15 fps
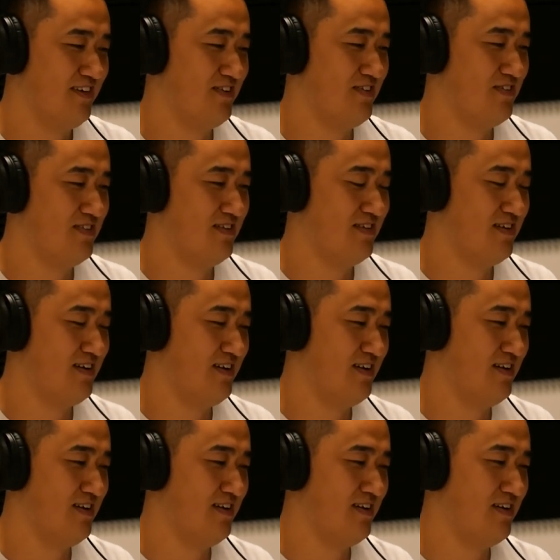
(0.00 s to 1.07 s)
you know,
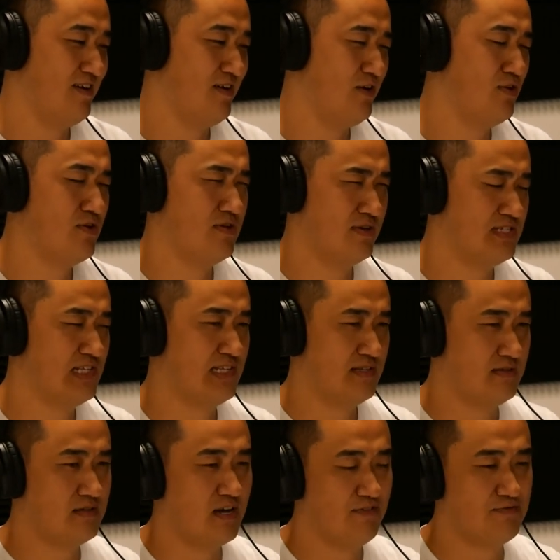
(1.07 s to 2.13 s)
uh, you know those
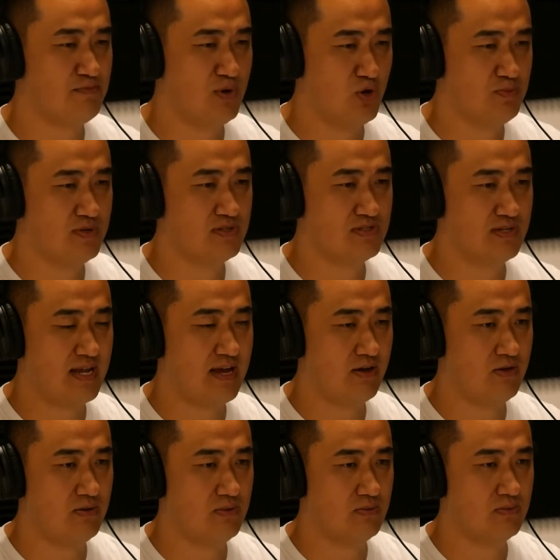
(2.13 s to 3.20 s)
tough moments and
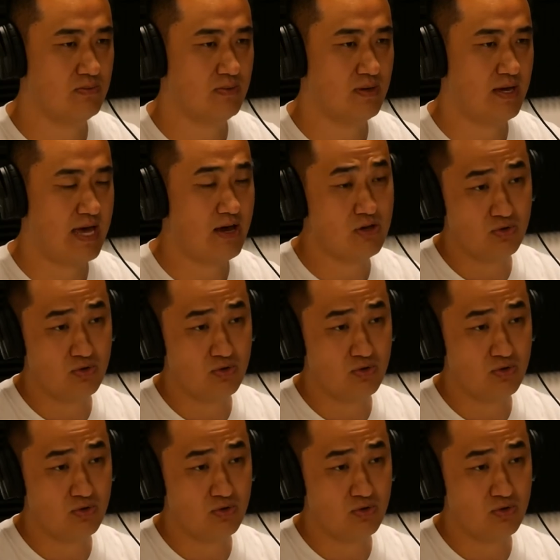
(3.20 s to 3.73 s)
how you right.